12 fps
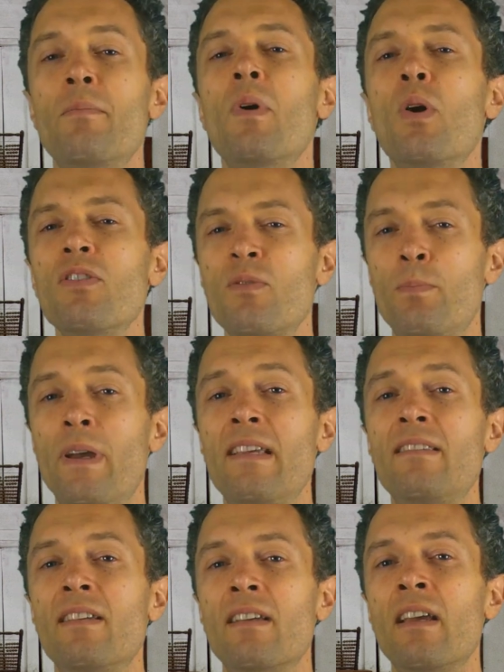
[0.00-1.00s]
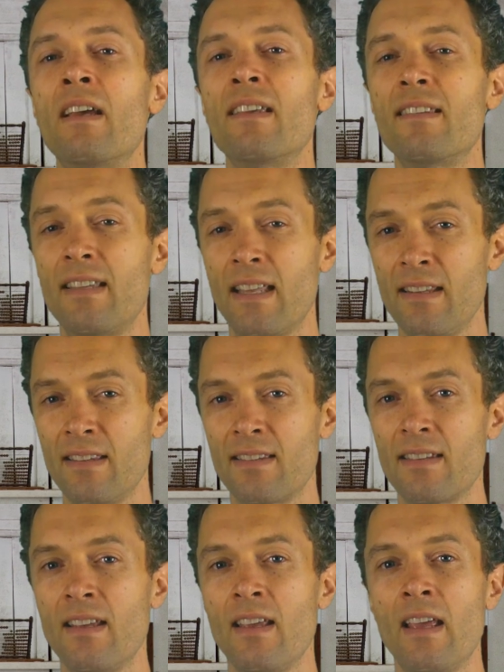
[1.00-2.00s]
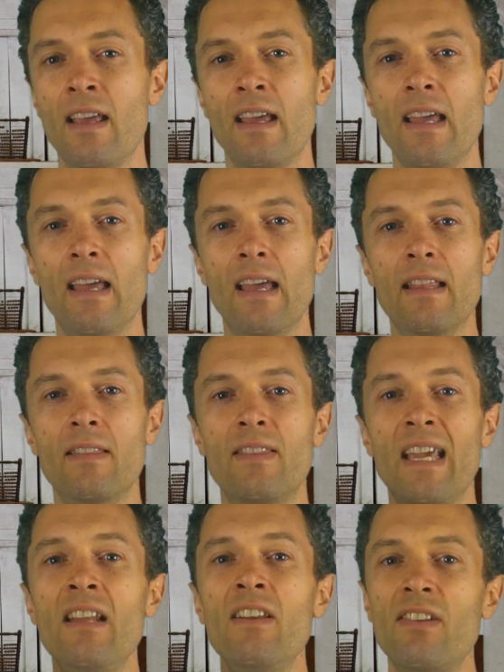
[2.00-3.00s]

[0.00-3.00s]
most basic sentence. Danish